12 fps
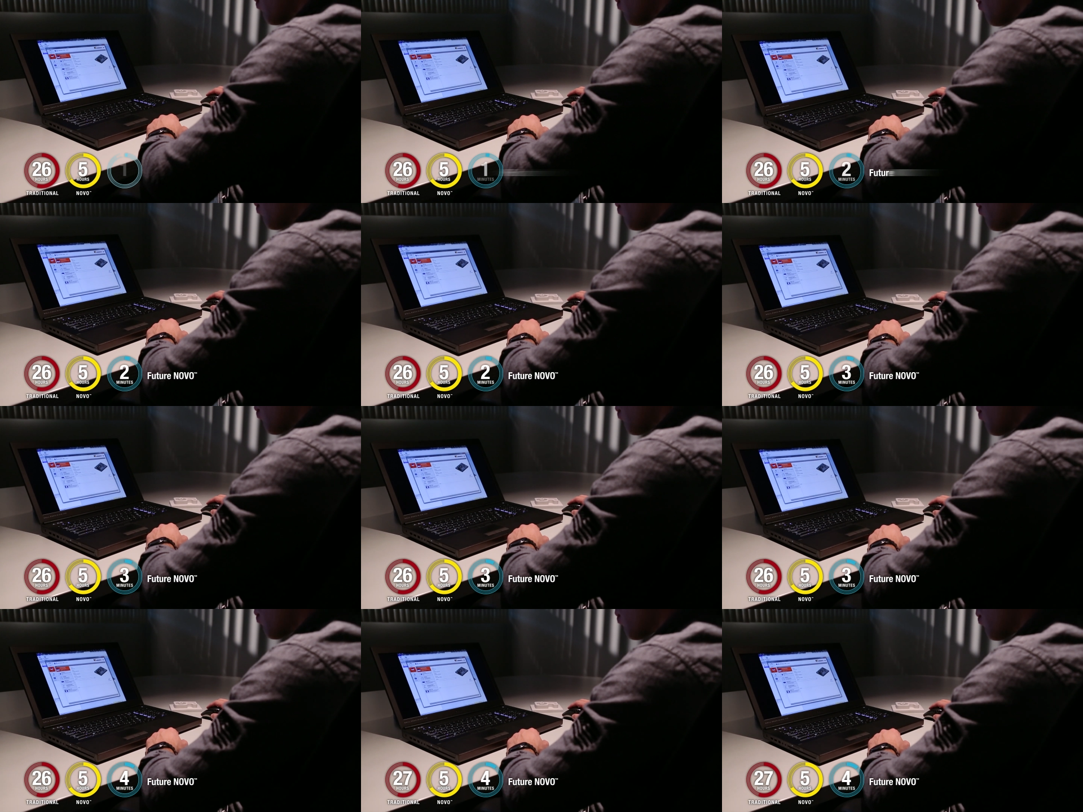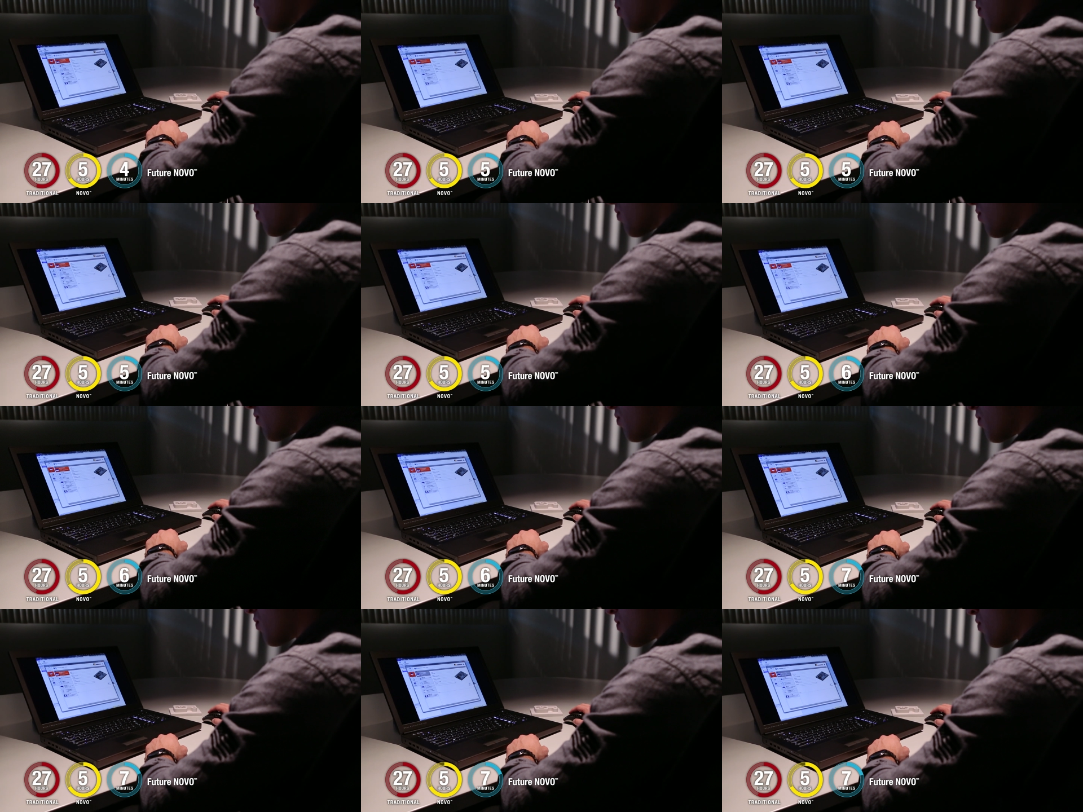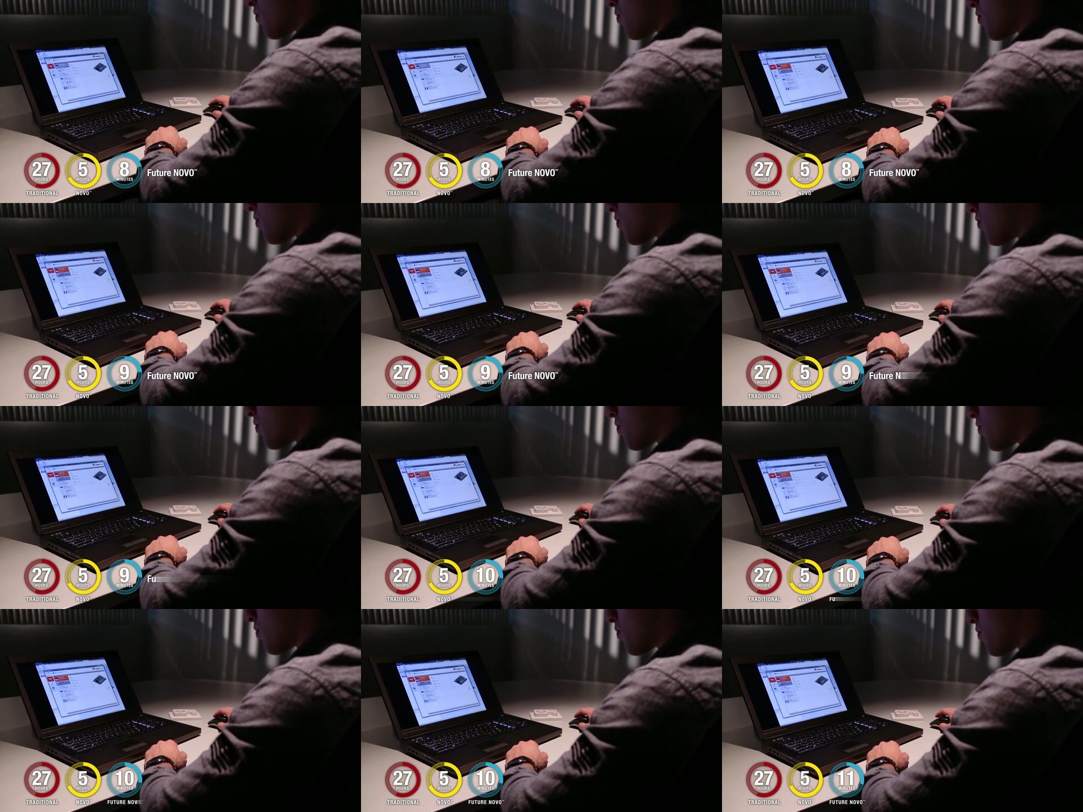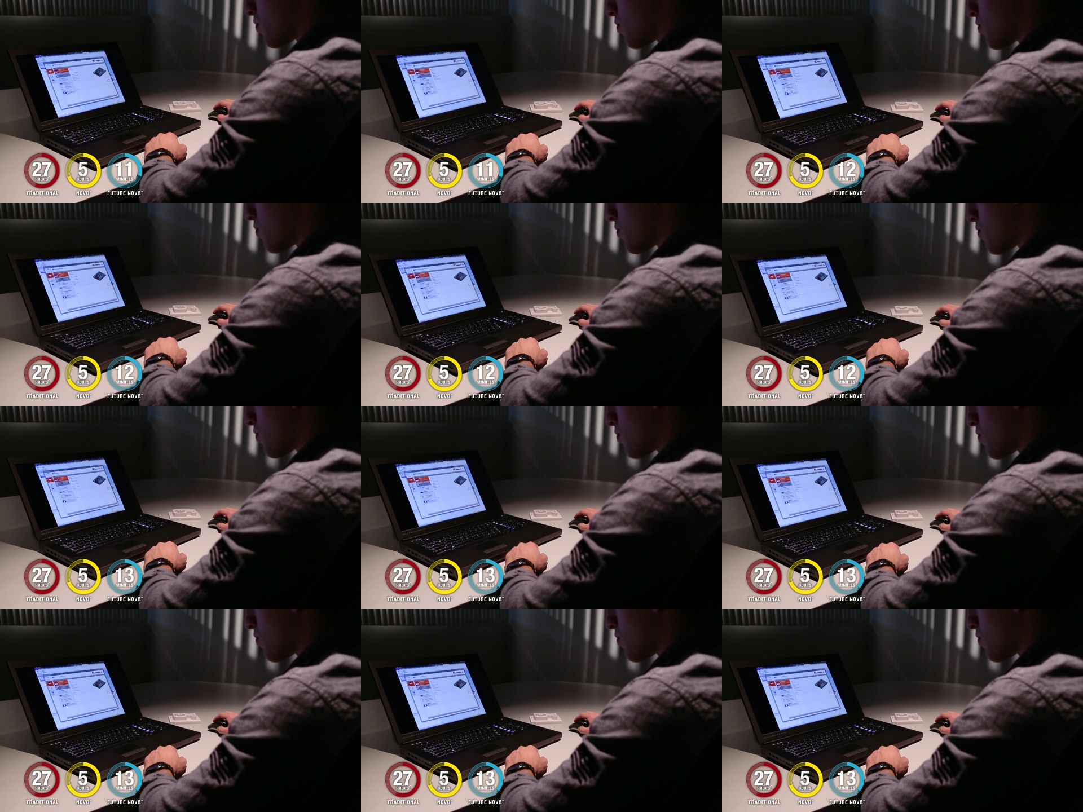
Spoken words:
(no speaker visible)